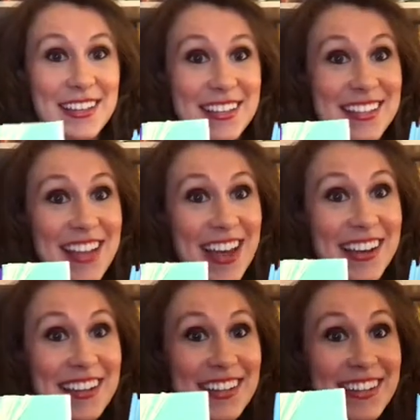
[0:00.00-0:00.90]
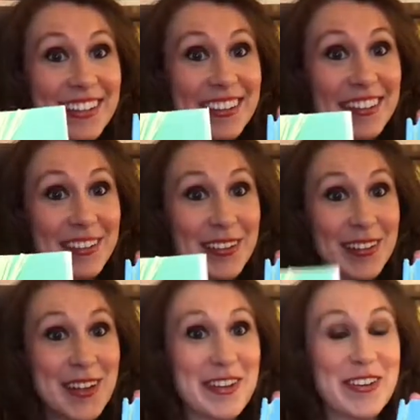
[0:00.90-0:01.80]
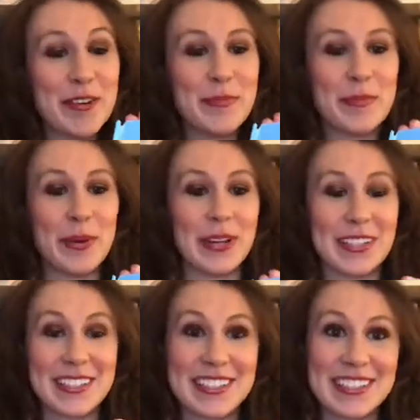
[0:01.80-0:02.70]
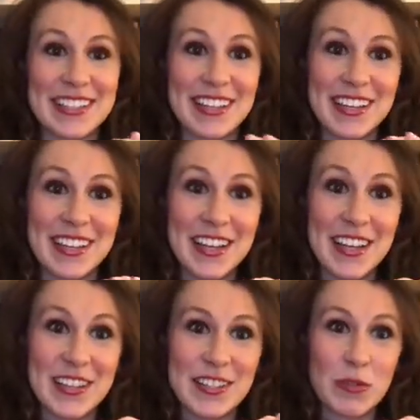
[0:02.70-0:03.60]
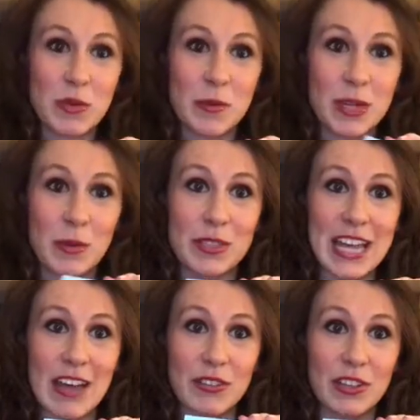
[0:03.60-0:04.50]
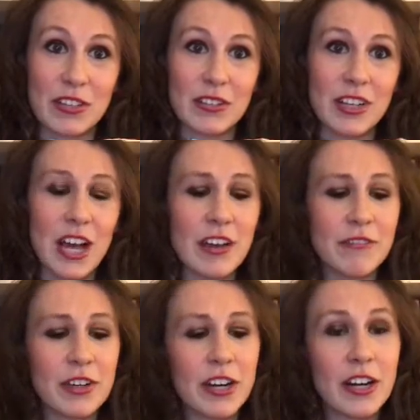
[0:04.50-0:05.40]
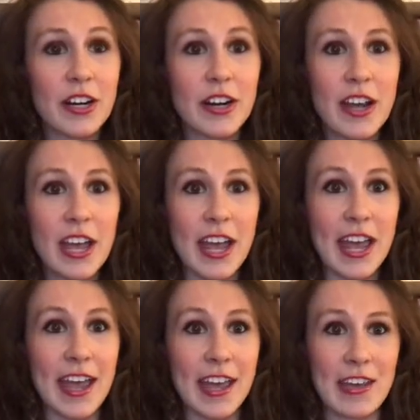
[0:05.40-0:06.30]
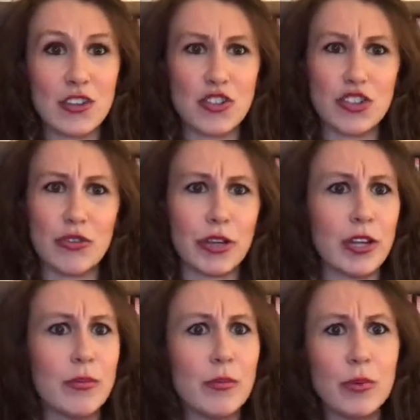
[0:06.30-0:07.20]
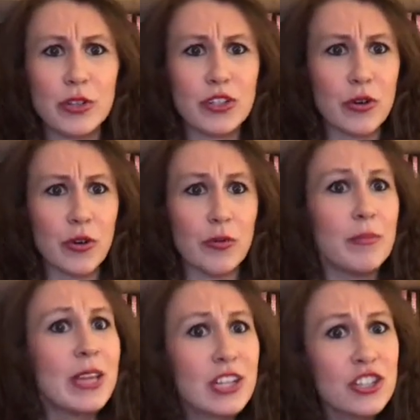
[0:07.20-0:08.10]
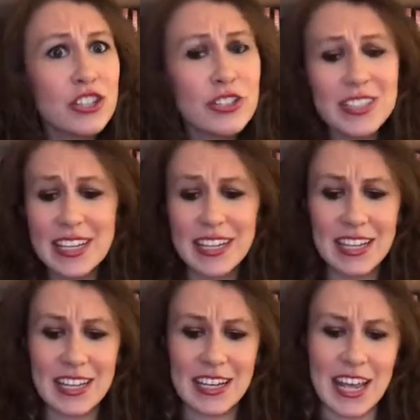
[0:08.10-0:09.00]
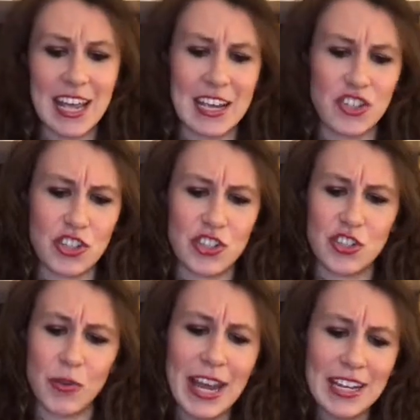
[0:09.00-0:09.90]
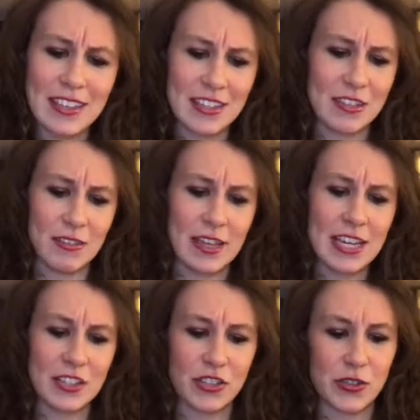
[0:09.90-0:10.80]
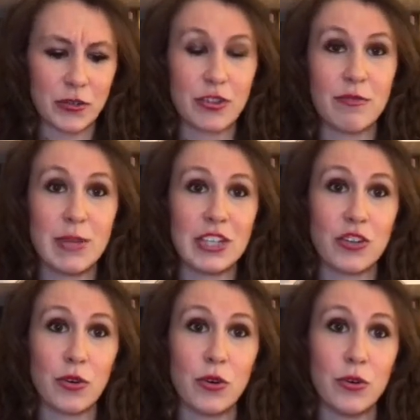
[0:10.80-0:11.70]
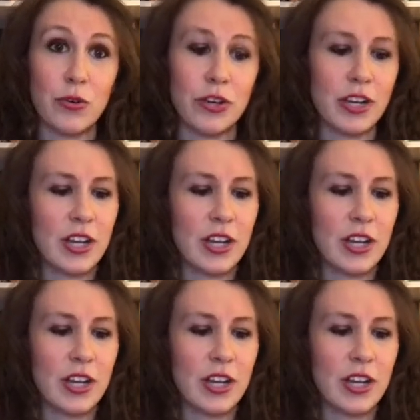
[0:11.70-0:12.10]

tiny little notebooks. So we'll be able to have a little cover, and you can put your own pictures in it and just do anything you like to sort of make your own